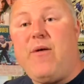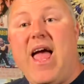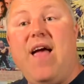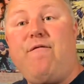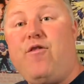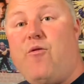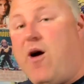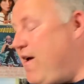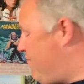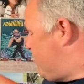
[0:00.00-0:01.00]
the way, if
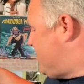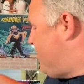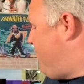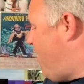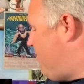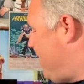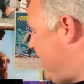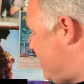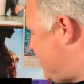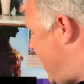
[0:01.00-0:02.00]
you're still following
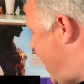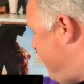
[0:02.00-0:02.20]
us,